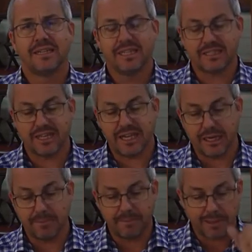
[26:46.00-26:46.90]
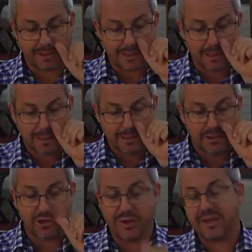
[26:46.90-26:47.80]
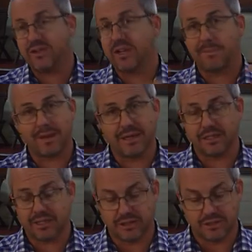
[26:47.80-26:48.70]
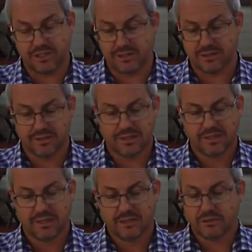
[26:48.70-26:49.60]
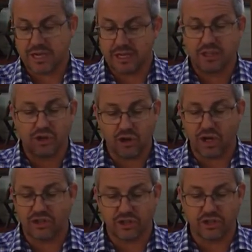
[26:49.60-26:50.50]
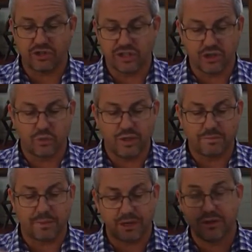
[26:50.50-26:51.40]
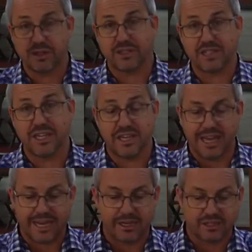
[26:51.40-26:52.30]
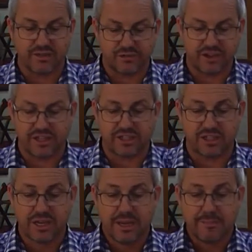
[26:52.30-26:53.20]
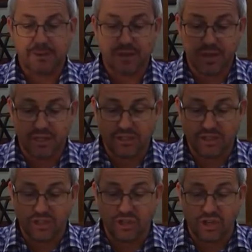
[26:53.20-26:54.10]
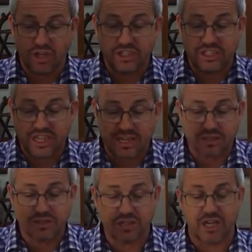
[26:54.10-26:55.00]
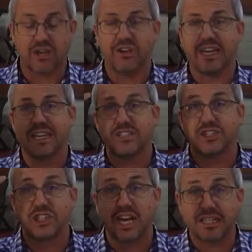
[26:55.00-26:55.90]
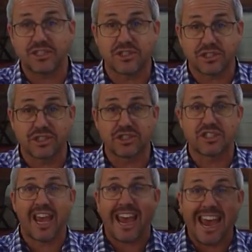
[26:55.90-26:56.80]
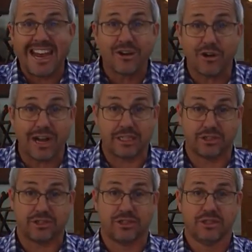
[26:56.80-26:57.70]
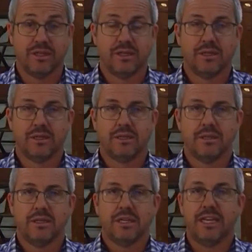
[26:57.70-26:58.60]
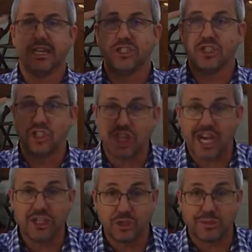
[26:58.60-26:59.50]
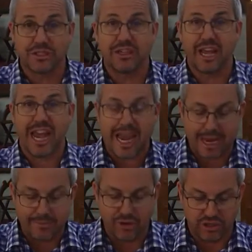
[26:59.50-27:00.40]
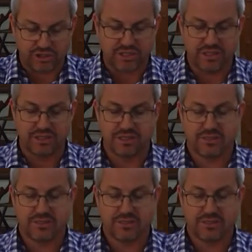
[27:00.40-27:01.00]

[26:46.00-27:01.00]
his inability to do anything about his own sin. It was only God that could deal with both the sin and its effects. But notice that God does so in justice and grace, in judgment and mercy.